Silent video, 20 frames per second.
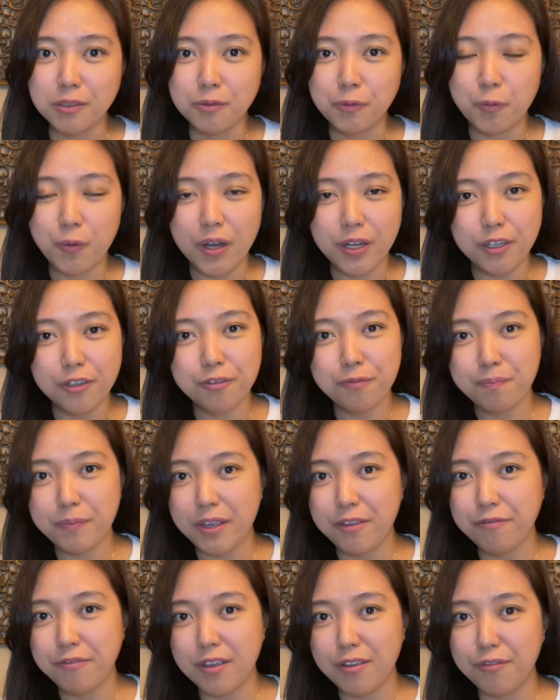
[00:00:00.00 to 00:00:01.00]
one of
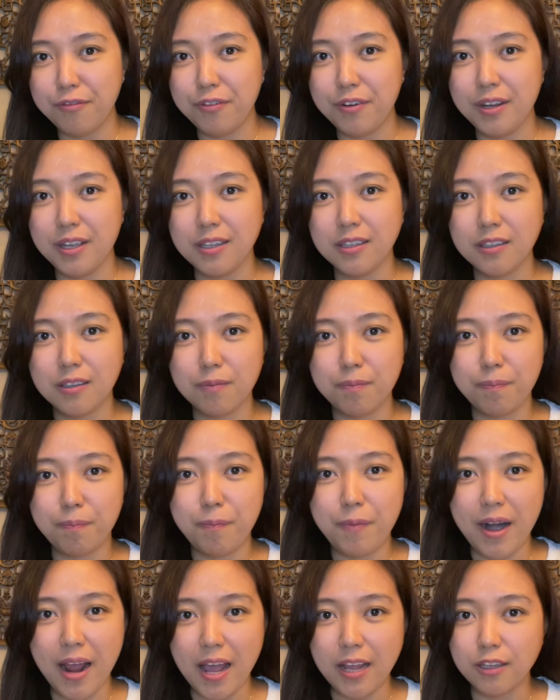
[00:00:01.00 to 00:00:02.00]
my favorite
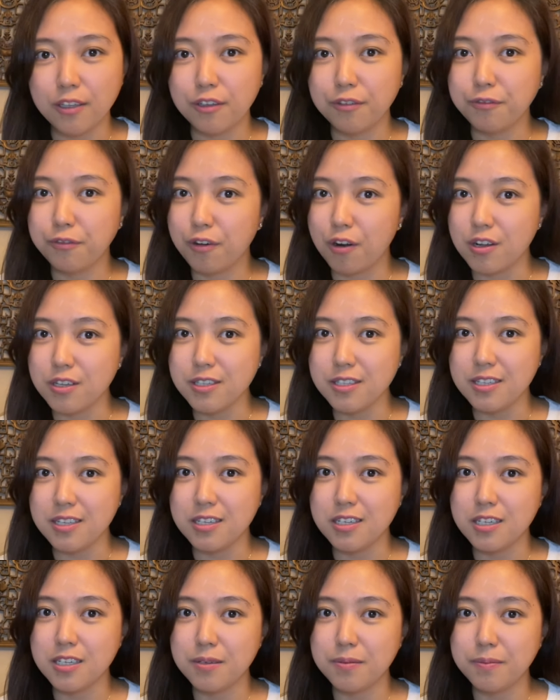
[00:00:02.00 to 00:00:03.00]
brand of
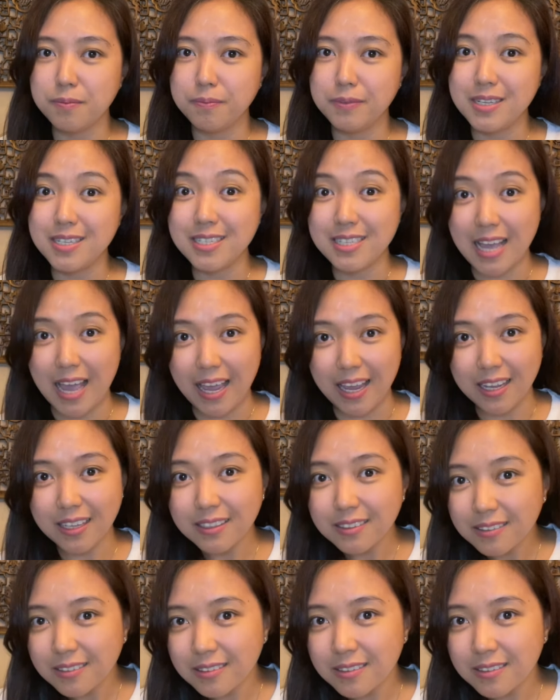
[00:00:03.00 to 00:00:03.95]
cross-stitch design.